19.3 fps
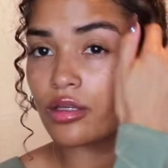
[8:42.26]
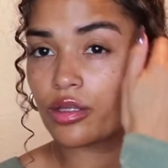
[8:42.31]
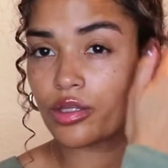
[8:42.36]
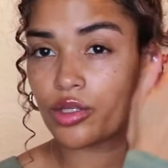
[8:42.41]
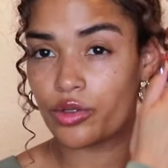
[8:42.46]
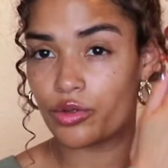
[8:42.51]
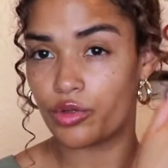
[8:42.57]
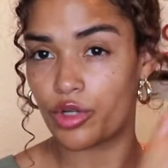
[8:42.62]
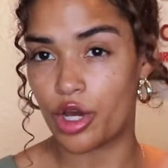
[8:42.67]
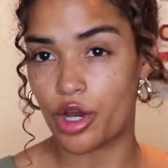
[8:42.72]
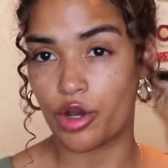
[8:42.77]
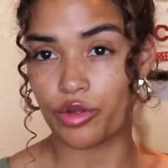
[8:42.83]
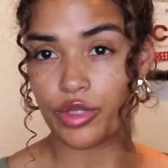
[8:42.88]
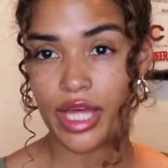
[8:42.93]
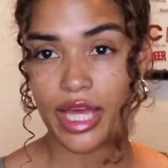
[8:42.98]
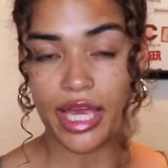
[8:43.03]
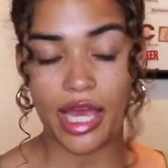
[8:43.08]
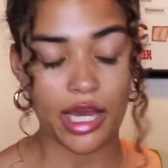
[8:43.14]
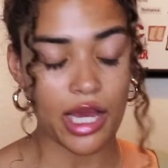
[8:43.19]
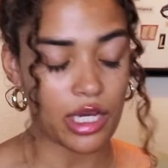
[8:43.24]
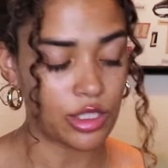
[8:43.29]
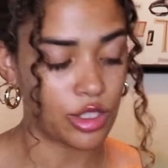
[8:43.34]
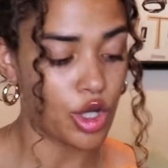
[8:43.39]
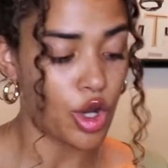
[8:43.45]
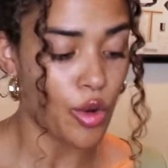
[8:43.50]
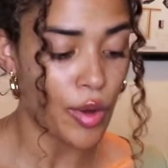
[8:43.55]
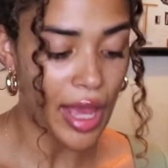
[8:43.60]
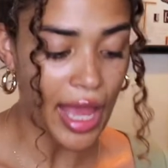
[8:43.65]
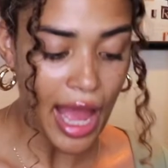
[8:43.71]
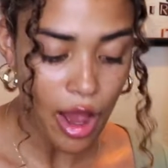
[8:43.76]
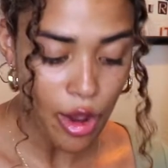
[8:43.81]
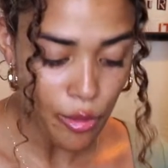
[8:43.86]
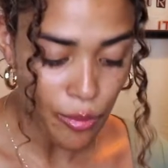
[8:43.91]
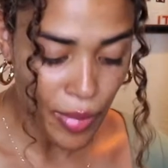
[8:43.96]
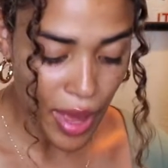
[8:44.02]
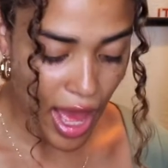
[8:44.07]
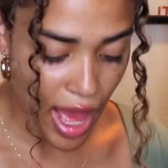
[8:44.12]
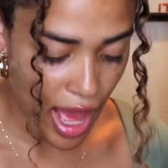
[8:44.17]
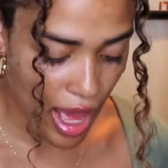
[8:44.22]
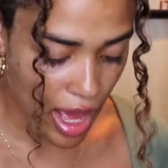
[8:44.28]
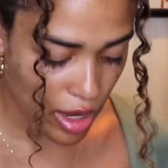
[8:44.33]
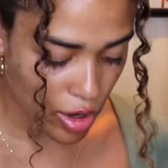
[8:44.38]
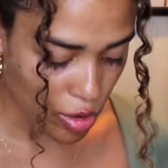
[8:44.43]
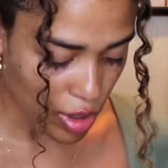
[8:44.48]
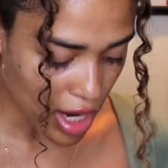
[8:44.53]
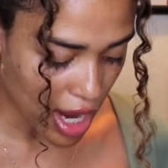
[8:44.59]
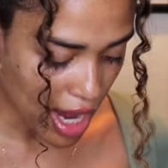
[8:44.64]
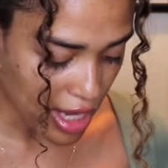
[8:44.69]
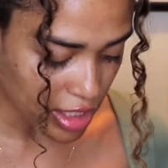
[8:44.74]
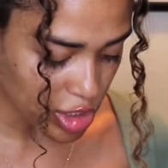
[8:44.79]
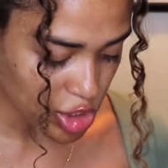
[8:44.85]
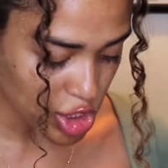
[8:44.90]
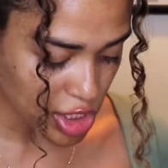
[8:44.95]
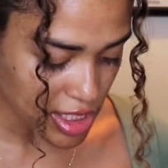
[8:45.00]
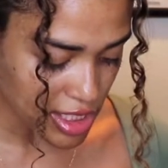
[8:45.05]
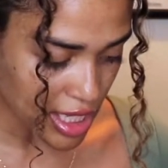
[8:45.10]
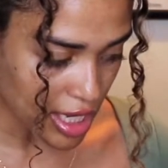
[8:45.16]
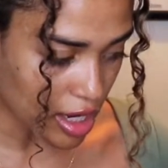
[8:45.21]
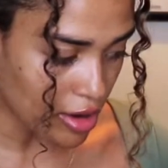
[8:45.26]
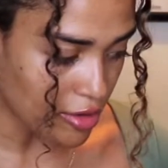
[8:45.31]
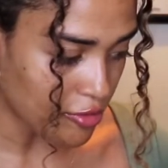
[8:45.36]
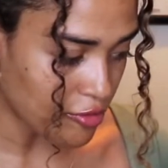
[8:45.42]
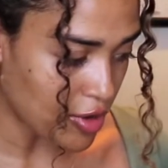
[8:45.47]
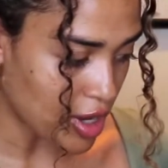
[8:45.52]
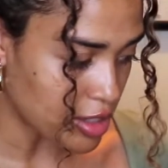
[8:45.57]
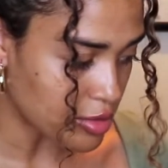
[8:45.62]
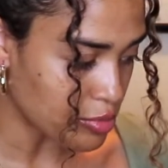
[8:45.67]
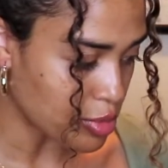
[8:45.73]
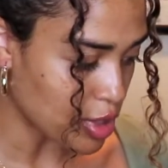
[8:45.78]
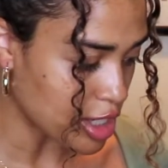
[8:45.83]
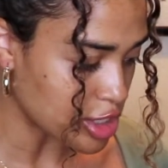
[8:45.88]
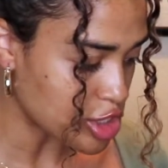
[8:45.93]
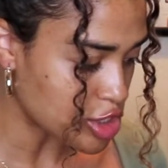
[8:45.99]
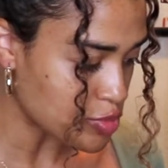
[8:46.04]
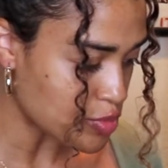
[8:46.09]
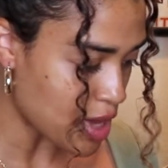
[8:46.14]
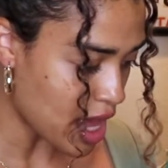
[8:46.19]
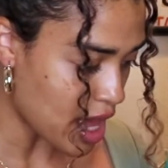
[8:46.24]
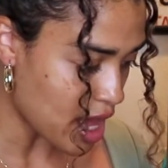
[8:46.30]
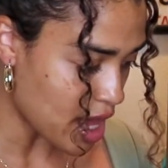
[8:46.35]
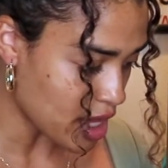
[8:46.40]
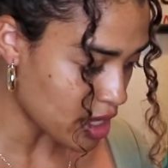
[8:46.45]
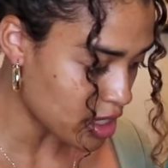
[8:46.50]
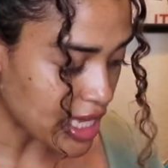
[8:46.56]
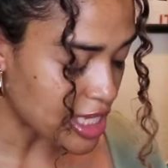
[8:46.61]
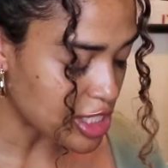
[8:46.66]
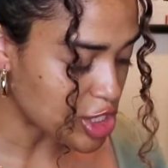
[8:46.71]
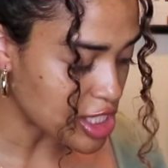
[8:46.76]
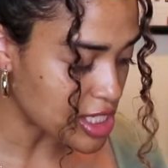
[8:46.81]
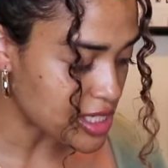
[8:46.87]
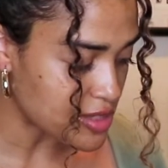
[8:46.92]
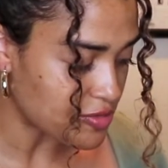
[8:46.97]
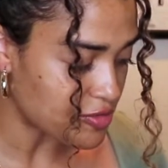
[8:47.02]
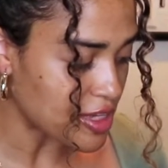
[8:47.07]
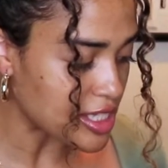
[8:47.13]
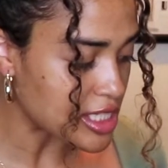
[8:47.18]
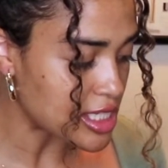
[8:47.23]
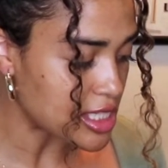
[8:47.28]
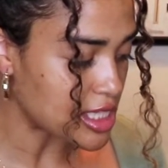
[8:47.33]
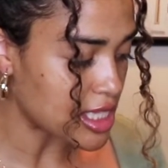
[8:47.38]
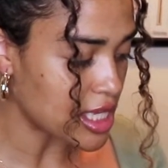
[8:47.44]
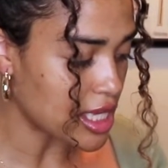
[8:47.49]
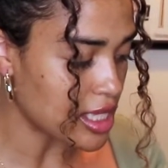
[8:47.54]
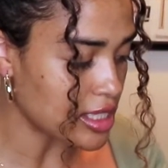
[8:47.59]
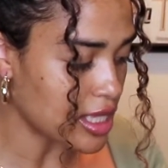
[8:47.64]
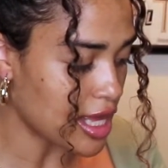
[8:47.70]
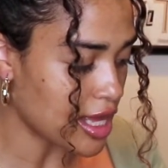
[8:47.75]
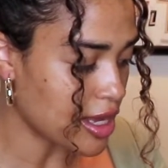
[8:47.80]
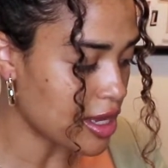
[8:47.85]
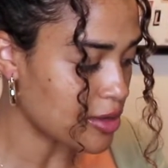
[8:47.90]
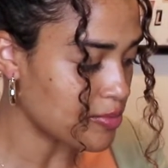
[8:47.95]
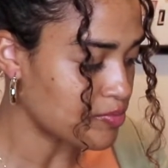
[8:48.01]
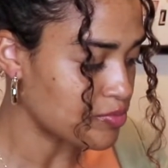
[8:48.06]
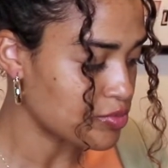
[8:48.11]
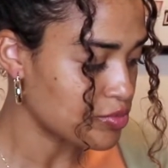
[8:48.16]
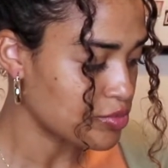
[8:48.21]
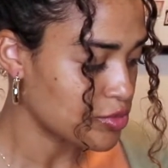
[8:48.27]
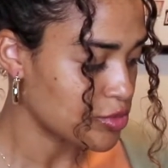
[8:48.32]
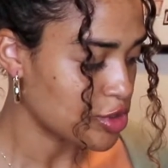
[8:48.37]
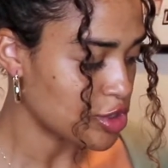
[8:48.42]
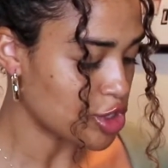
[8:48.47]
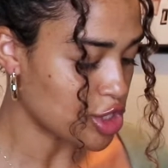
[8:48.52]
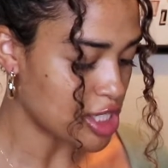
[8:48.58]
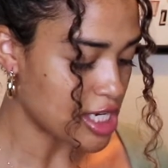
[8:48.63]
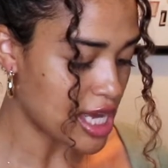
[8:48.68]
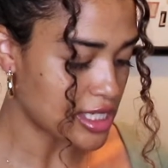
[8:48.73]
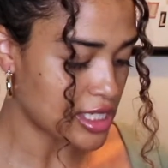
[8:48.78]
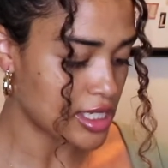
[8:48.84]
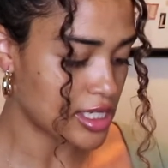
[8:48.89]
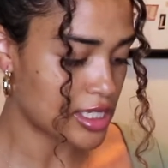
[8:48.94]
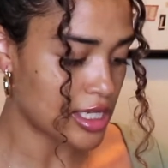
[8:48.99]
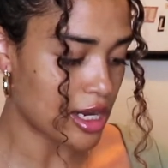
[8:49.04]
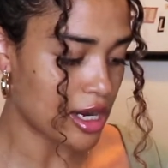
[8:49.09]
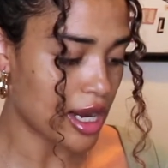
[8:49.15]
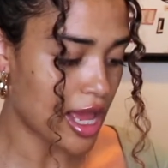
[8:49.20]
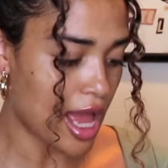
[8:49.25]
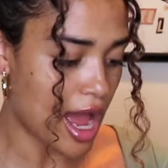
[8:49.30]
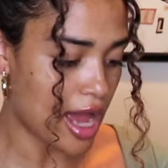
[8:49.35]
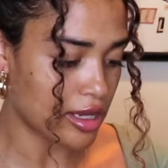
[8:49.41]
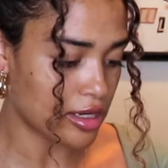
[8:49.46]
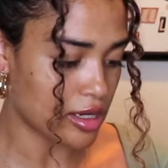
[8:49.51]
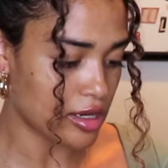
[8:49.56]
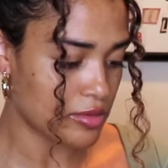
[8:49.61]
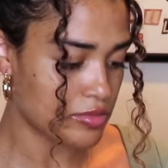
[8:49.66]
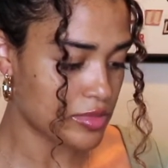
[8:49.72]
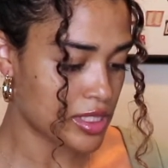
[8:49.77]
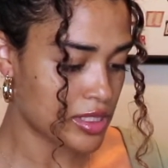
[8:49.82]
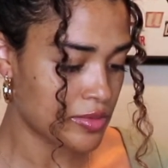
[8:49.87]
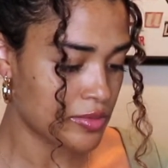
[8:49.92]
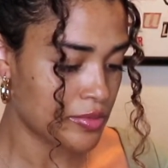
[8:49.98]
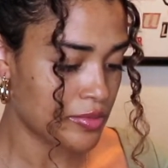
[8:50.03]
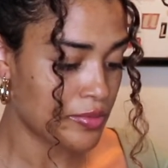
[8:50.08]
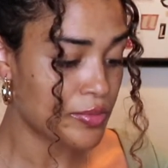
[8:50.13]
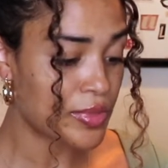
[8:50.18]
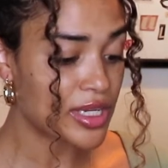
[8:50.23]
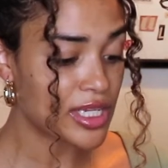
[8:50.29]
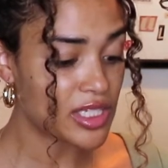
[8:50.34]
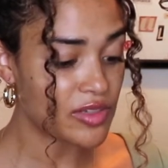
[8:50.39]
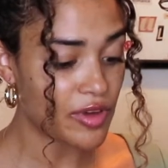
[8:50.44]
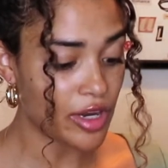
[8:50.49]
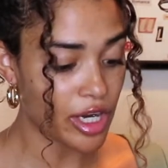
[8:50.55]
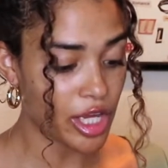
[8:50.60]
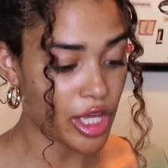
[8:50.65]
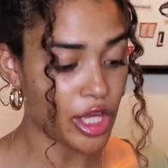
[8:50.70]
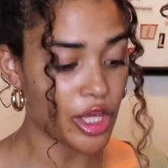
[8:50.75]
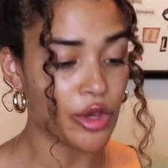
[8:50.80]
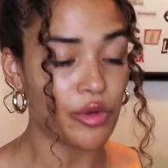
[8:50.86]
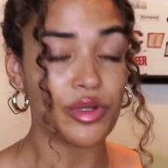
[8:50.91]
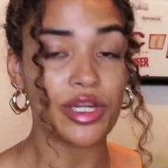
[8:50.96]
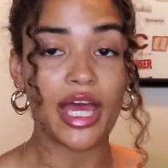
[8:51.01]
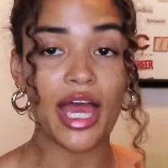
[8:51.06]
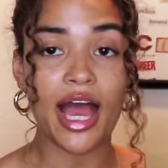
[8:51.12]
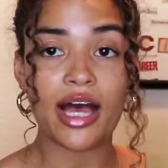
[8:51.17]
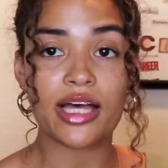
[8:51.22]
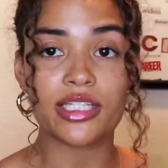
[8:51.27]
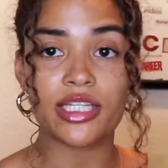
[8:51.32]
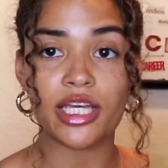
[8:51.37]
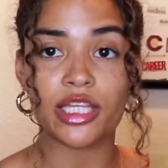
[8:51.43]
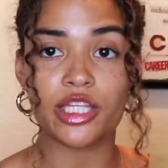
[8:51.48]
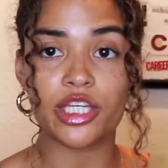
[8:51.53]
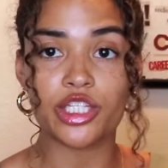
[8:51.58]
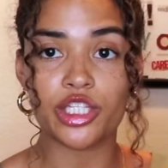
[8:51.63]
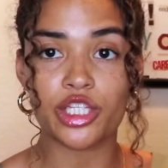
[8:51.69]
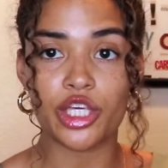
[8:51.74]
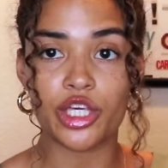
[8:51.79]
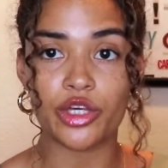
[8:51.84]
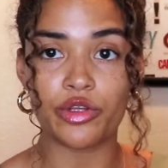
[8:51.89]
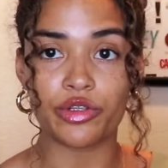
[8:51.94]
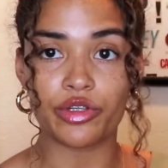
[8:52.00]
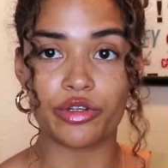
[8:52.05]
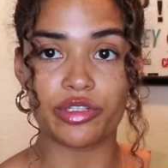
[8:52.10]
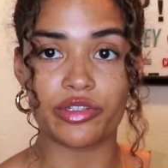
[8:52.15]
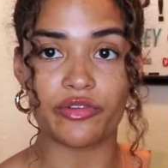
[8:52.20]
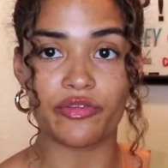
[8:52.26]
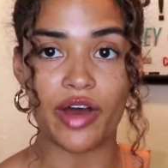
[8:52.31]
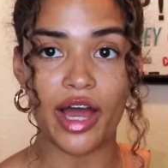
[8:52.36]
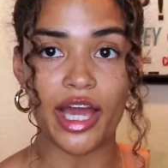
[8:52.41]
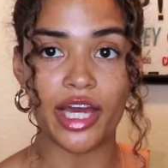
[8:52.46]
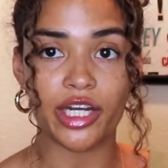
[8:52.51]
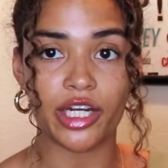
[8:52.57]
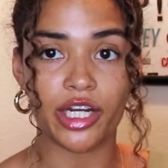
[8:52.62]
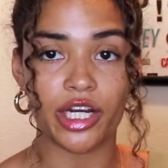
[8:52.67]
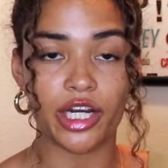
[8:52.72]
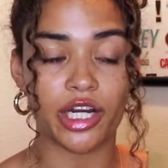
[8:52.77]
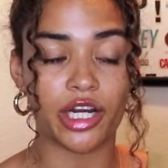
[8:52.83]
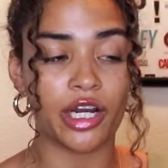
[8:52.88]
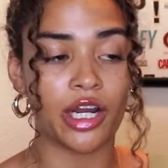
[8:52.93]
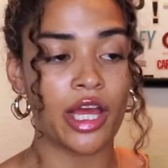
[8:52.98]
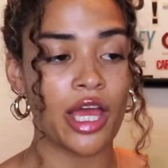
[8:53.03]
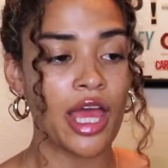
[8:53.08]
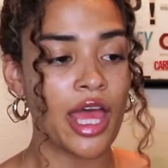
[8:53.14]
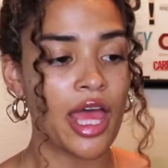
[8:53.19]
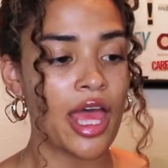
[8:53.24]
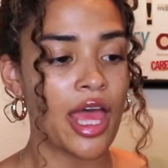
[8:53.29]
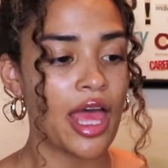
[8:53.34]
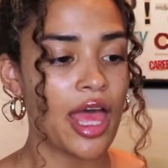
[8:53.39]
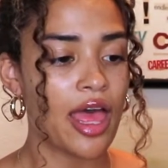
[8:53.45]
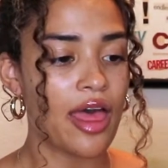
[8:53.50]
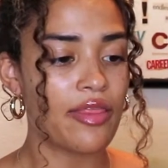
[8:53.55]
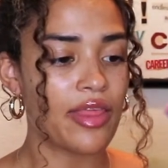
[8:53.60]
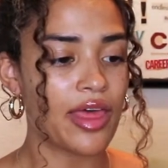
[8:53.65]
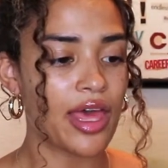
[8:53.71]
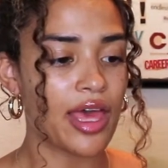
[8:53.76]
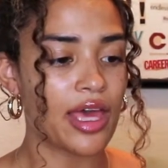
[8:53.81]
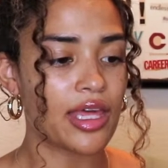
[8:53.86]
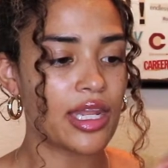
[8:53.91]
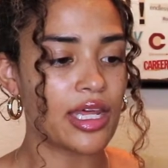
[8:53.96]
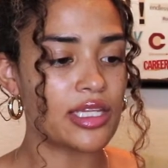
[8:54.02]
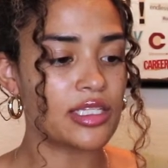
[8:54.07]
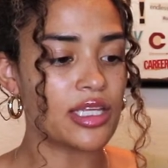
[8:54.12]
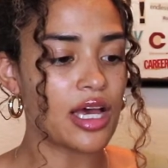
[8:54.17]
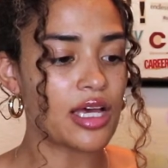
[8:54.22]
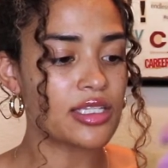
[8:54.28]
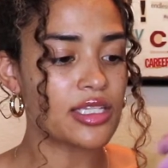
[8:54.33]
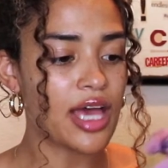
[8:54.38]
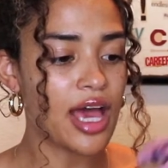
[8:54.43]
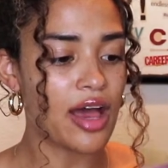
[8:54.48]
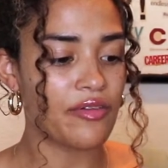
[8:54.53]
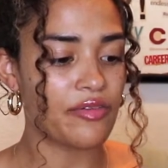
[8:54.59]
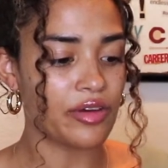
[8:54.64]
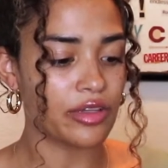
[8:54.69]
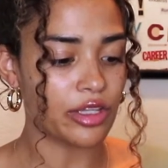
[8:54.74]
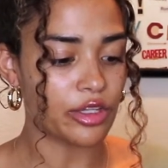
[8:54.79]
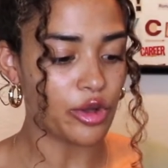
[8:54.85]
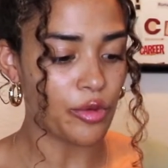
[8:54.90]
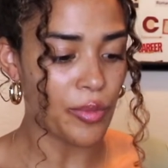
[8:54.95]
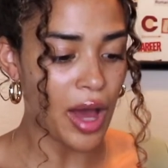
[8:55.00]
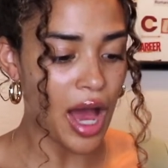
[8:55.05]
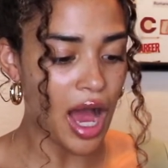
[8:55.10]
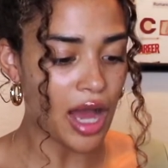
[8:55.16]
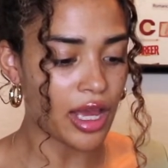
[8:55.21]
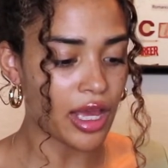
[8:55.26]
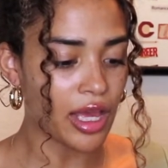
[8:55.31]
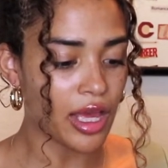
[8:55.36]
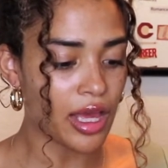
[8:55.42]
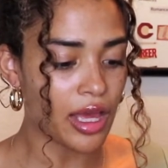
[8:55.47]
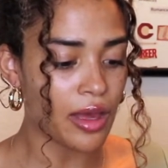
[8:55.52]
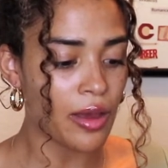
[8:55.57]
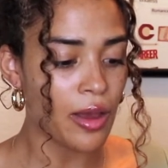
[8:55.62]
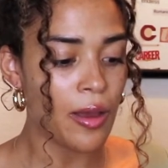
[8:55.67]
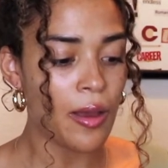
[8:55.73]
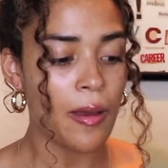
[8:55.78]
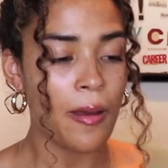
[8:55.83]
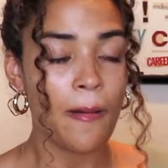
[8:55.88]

you know, like going out bag or kind of just like a fun brunch bag. It just fits the like your necessary items. But it's very cute and it has like this cute little divider and then it does have a little pocket